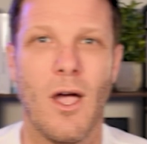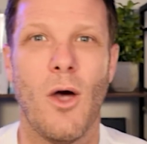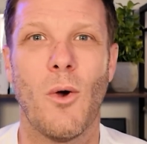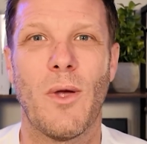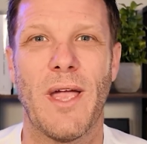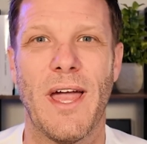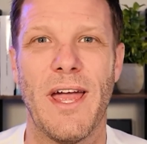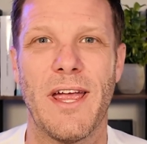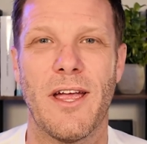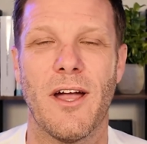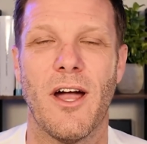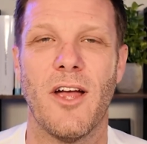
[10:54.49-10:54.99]

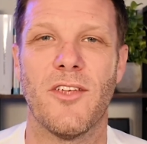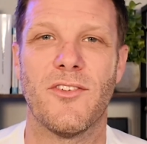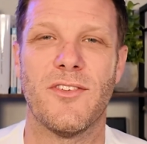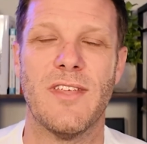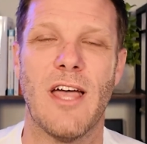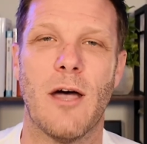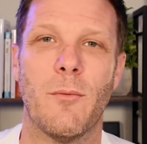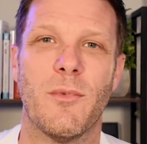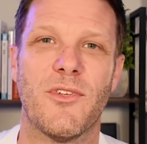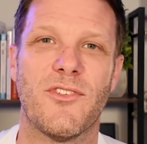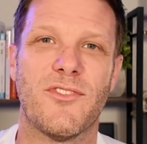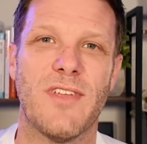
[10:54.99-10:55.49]
Okay guys,
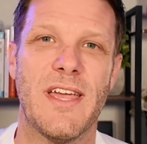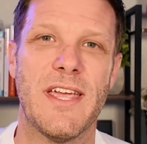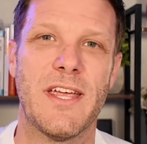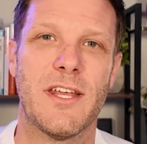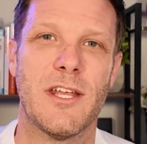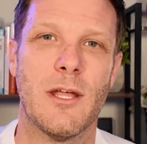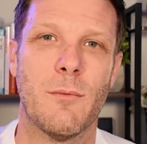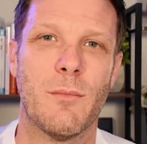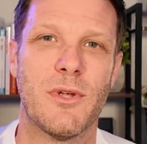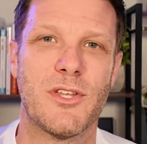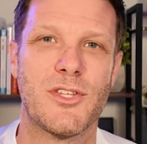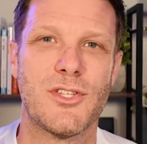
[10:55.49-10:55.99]
now
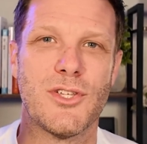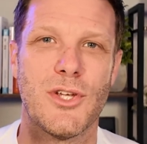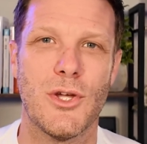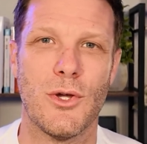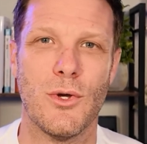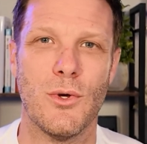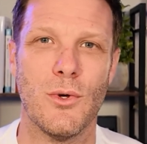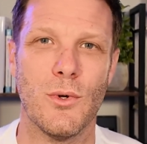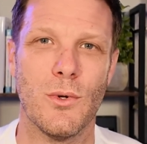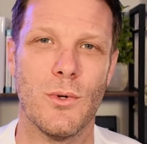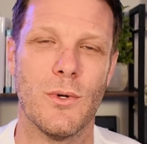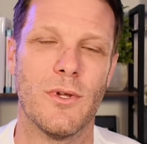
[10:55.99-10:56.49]
mistake number
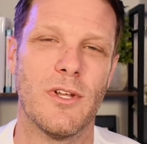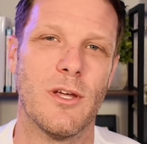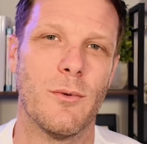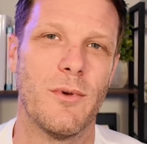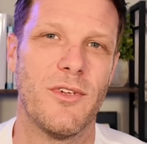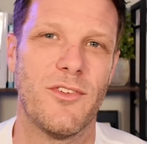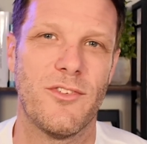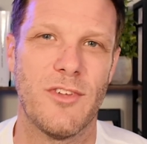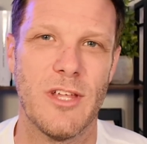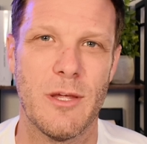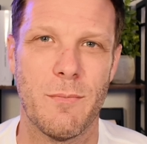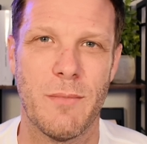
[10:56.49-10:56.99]
2 that
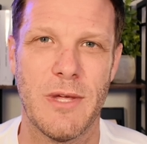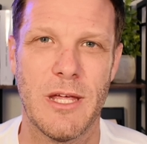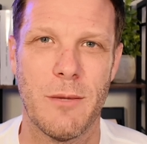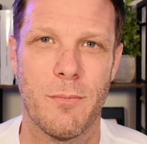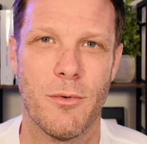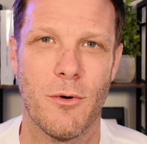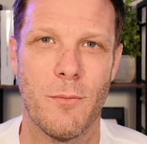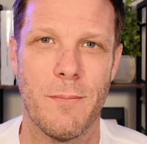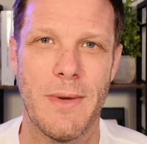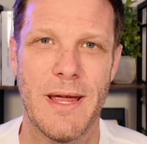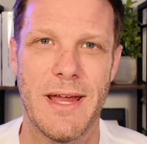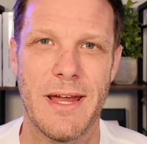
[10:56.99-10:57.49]
we see
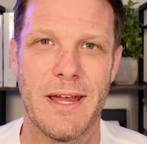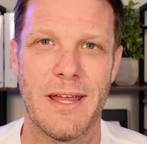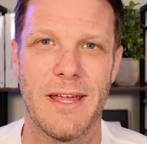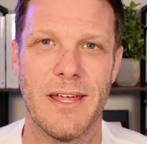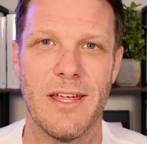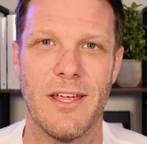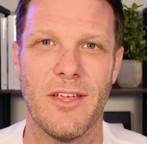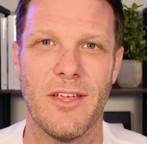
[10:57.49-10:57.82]
people make